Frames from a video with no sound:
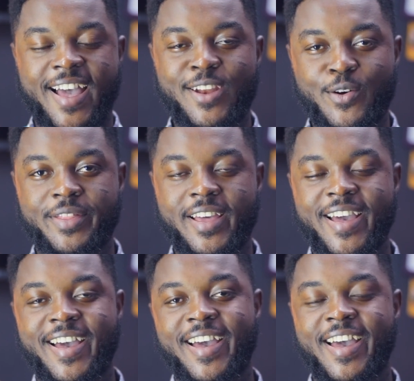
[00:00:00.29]
Hello
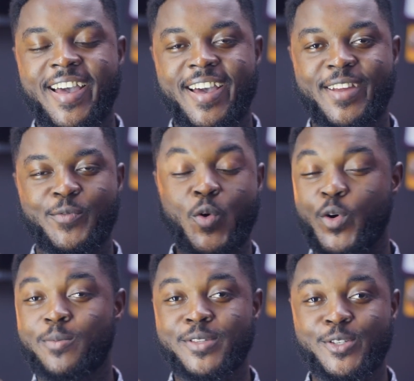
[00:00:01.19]
there, and
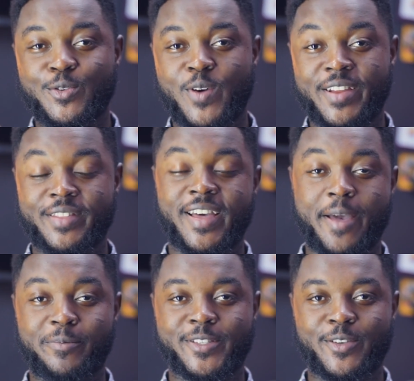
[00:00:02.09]
welcome to another
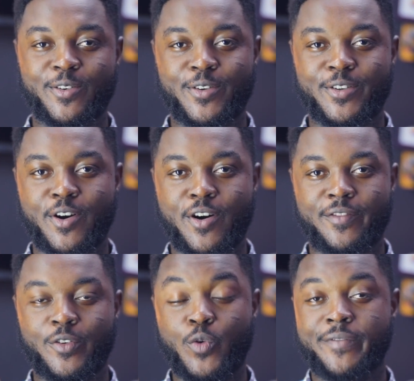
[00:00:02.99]
episode
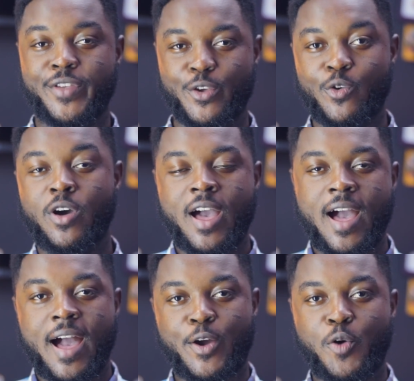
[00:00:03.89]
of Quick View.
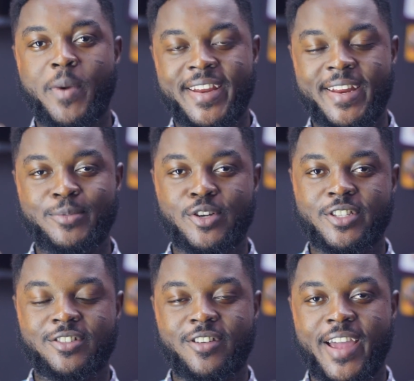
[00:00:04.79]
I go by the name
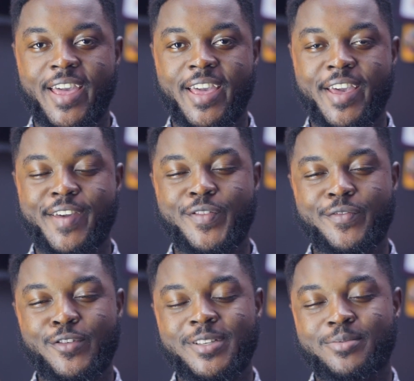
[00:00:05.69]
Soji Gray. If
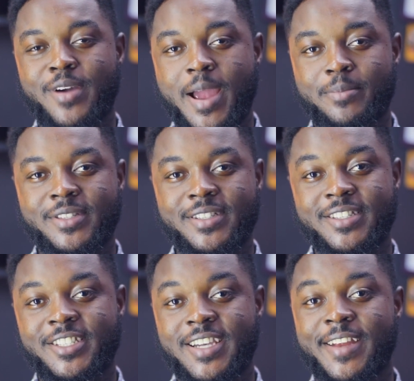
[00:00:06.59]
you've not subscribed to
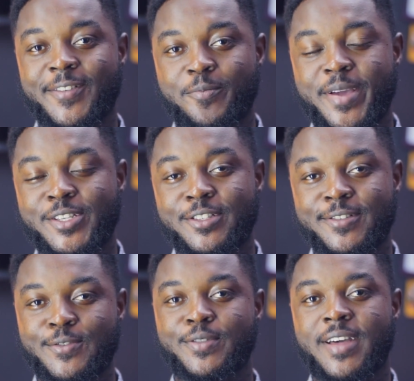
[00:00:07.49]
this channel, make sure to
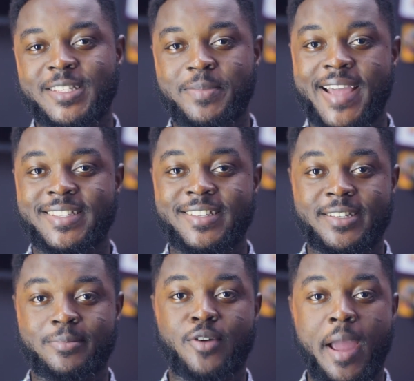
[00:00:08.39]
do that by hitting the
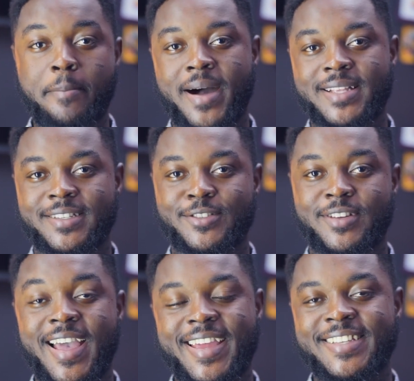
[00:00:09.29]
subscribe button so
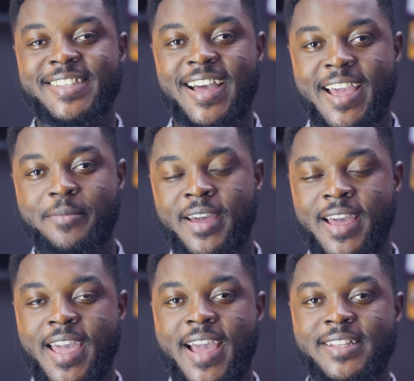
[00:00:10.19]
that anytime
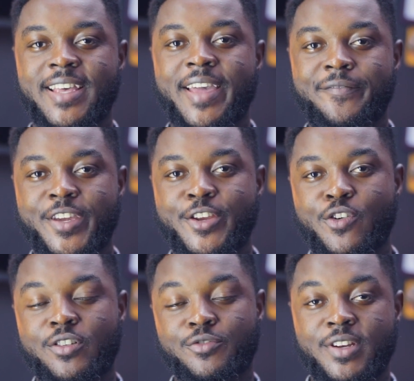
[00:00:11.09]
a tech
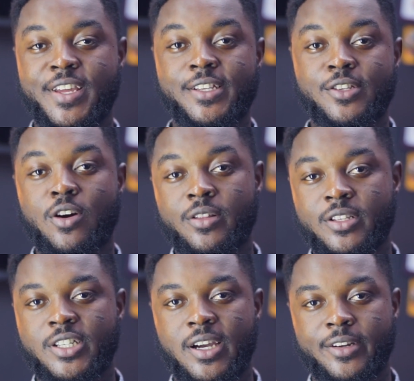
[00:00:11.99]
video is released on
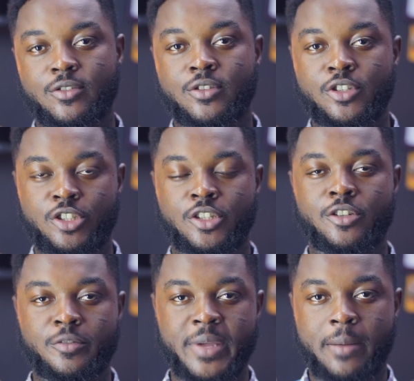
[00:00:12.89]
this channel, you're
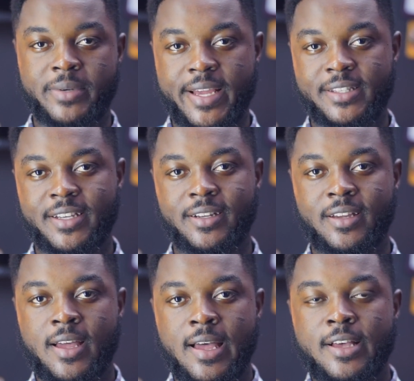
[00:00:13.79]
going to be updated.
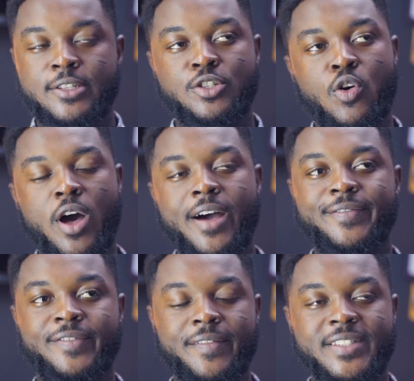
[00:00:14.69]
So
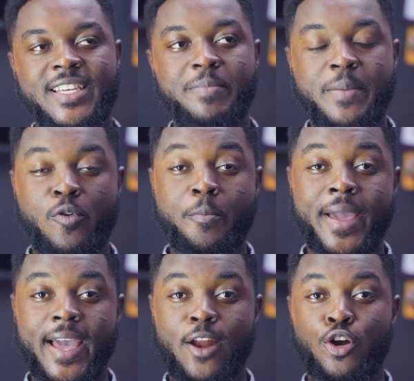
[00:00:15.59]
I've seen people
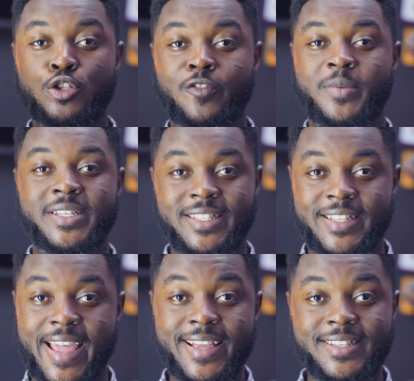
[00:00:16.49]
make a lot of
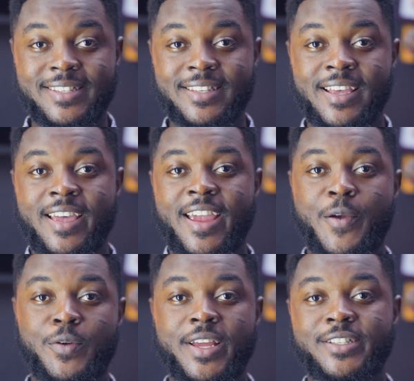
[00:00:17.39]
mistakes
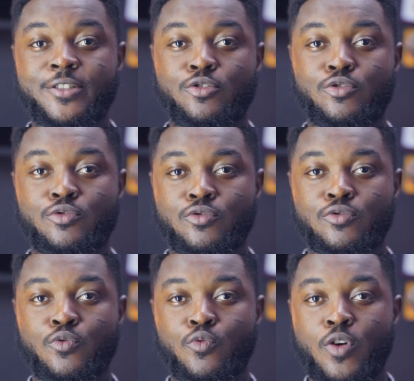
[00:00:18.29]
in relation
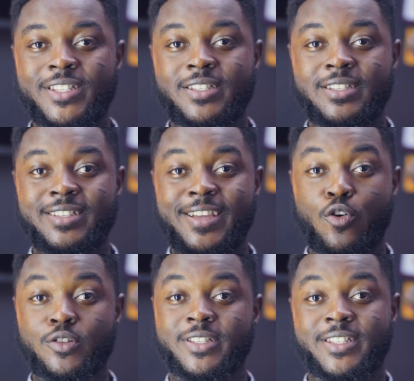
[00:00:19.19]
to what they
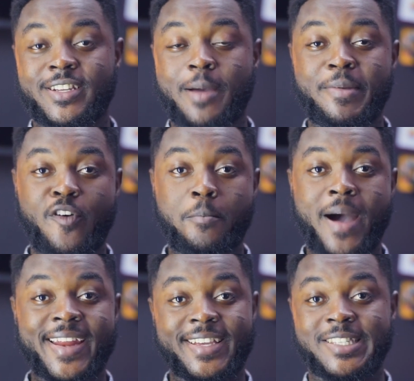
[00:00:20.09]
consider before
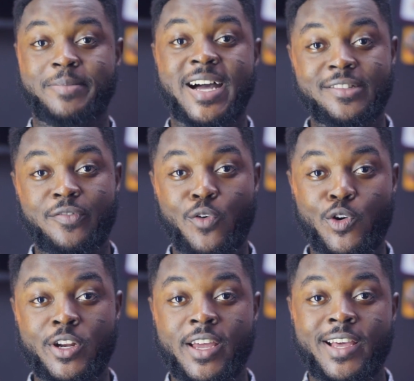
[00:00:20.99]
buying a
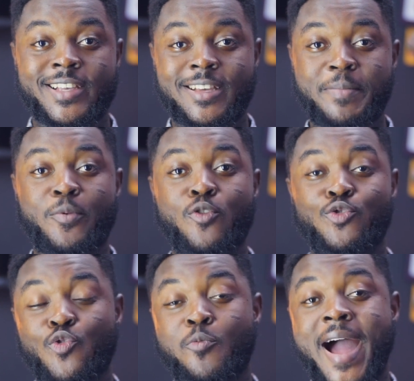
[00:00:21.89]
smartphone. Some people
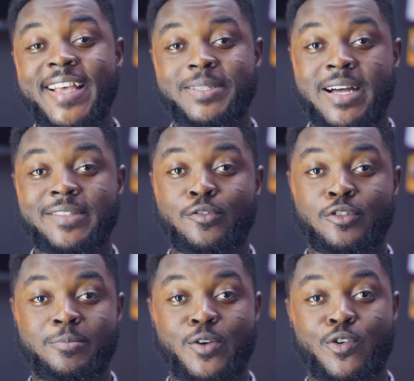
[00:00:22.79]
do buy
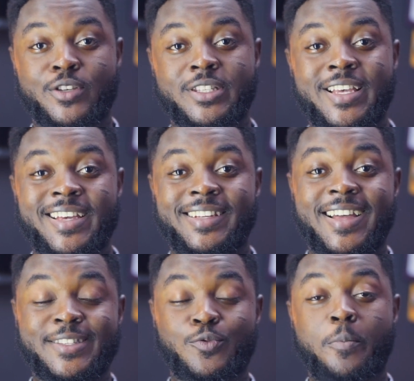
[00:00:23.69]
smartphones because
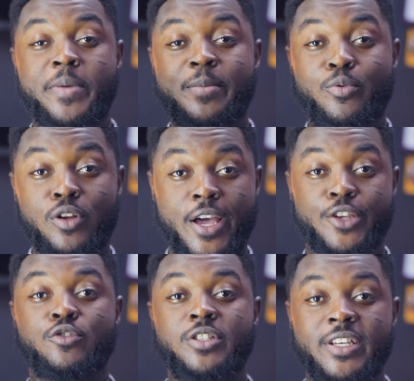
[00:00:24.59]
that's what people are
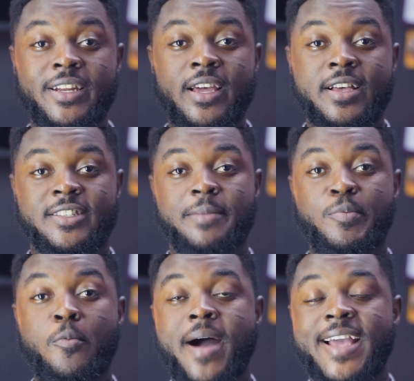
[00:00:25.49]
using. Some
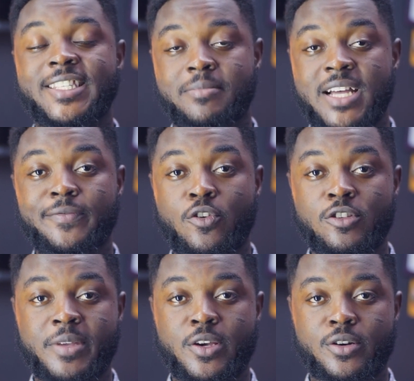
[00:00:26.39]
people buy
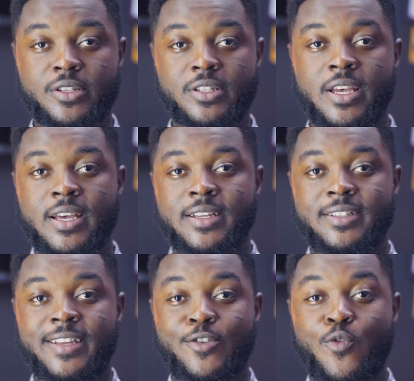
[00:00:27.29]
smartphones because
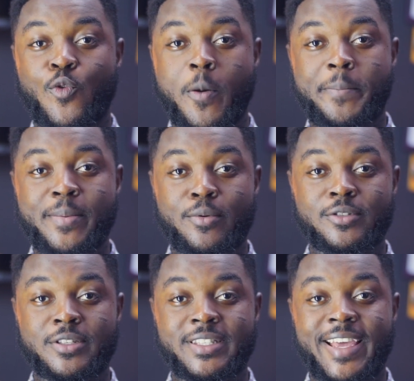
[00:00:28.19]
they don't want people
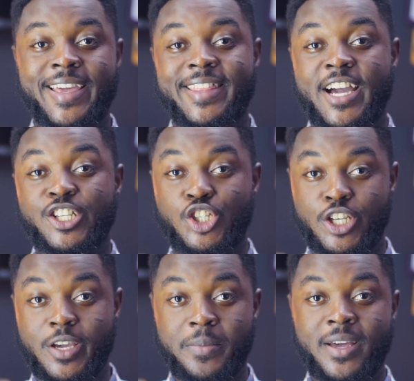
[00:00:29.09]
to say they are
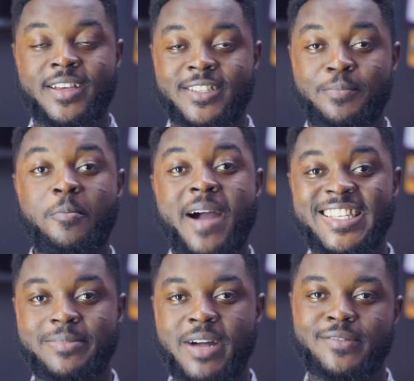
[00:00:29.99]
cheap. Some people buy
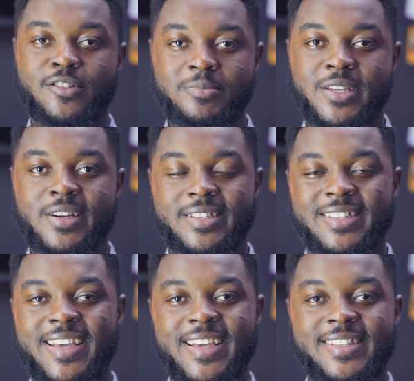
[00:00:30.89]
smartphones
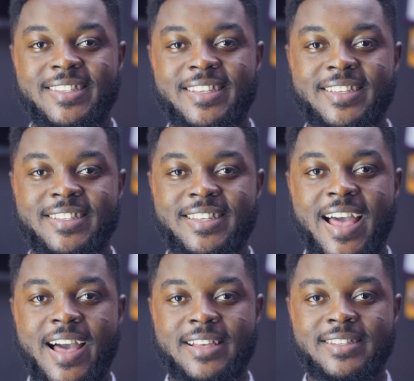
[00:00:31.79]
because it just
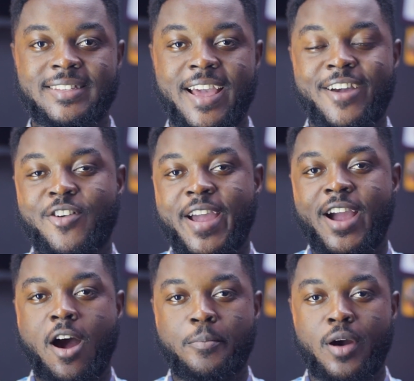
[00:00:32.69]
has a
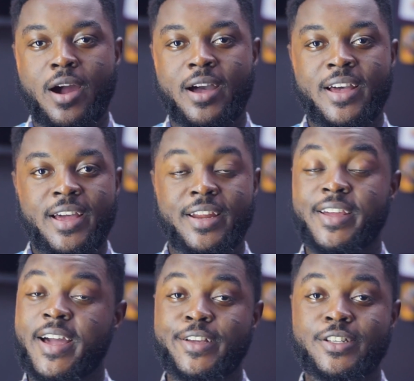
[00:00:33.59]
great camera that
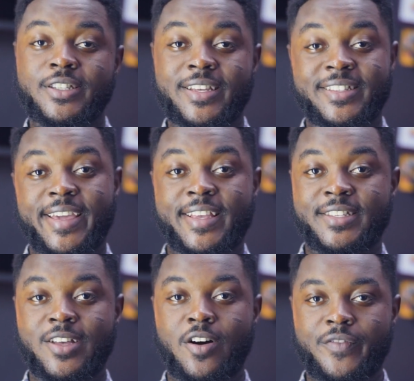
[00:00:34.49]
they can use in taking
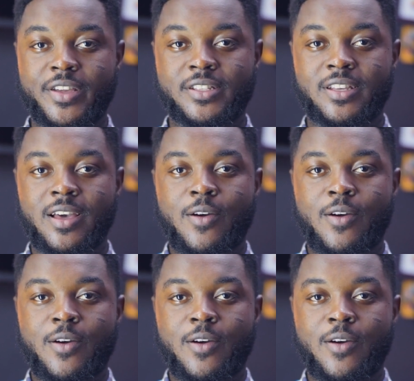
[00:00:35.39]
selfies.